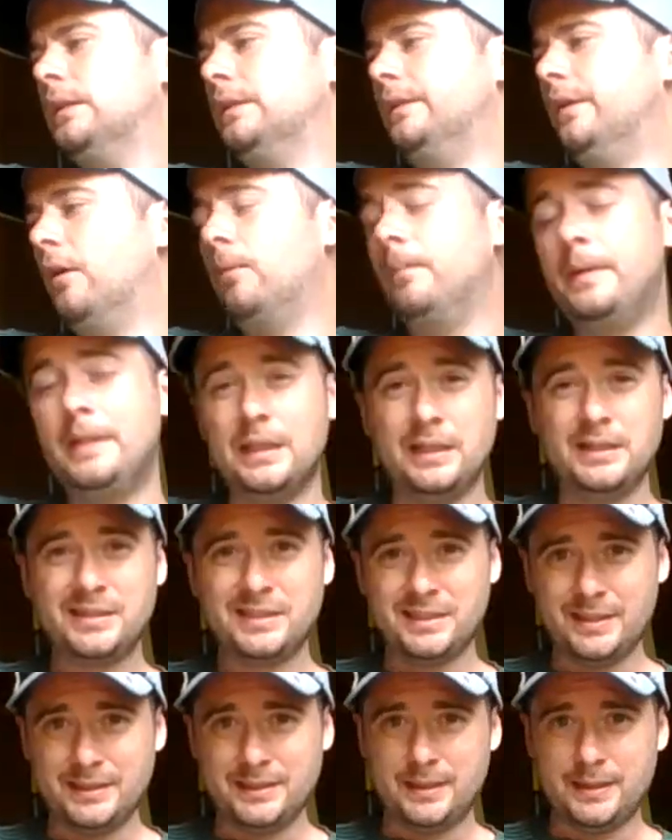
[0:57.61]
don't be
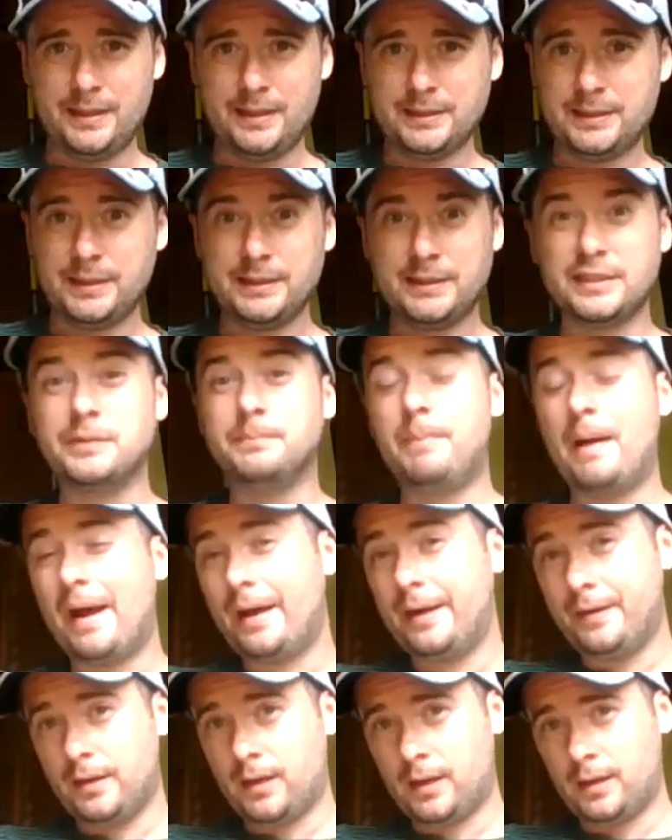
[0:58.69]
listening to this. This is
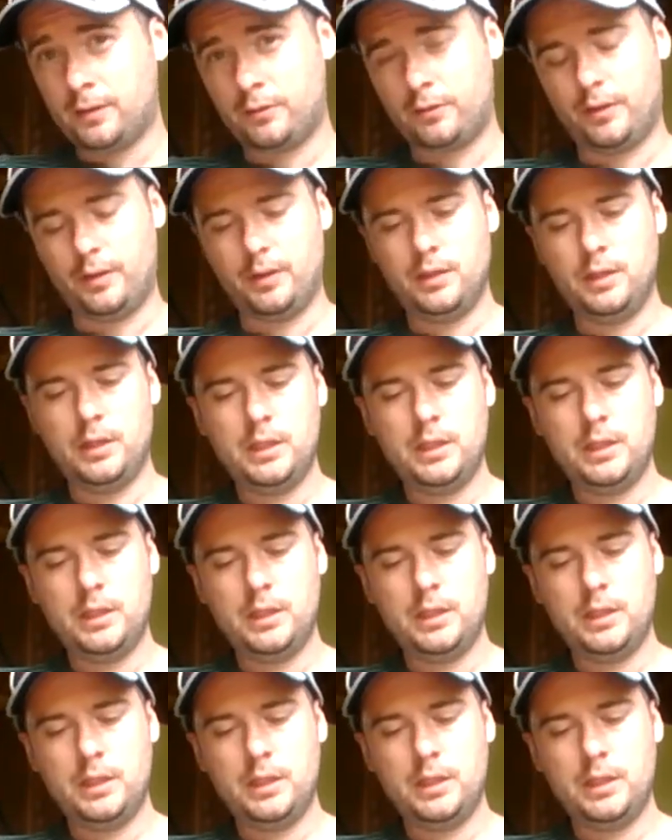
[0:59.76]
bad doctrine.